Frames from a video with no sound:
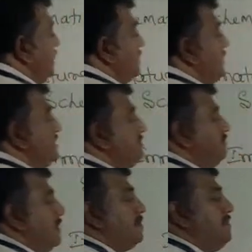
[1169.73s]
this
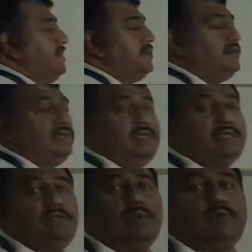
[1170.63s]

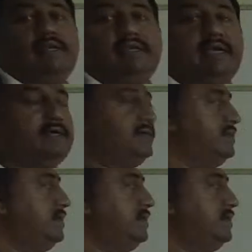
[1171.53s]
spermatogonia?